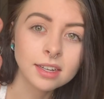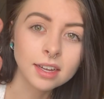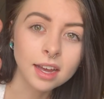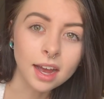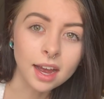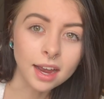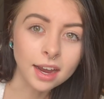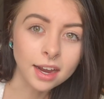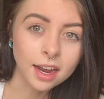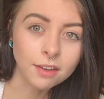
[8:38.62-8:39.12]

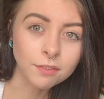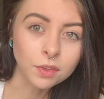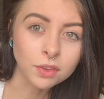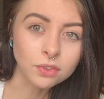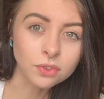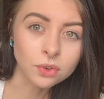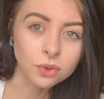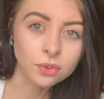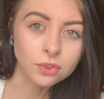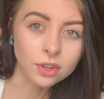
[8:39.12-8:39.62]
I have
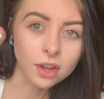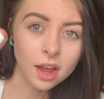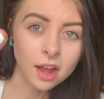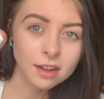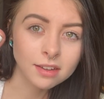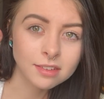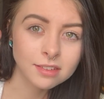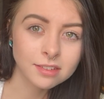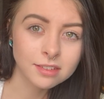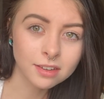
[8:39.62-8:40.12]
those little
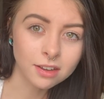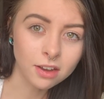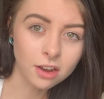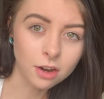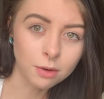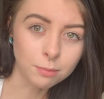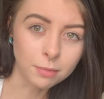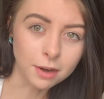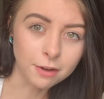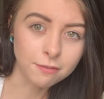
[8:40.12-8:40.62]
dots
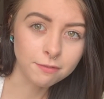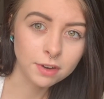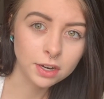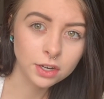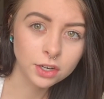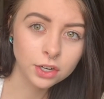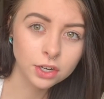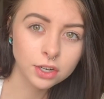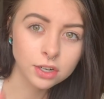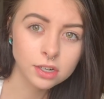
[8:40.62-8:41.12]
on my
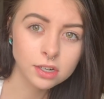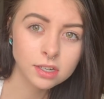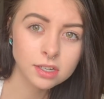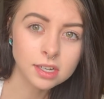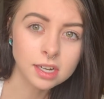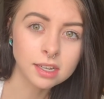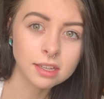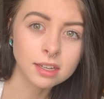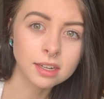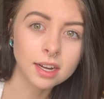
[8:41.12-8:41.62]
fingers,
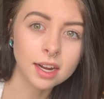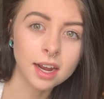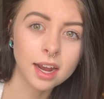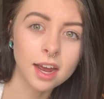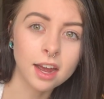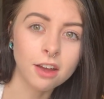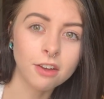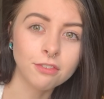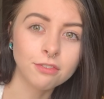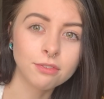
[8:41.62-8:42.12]
and then I
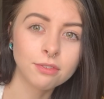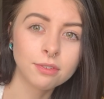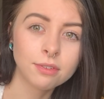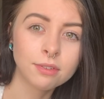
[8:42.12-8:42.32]
have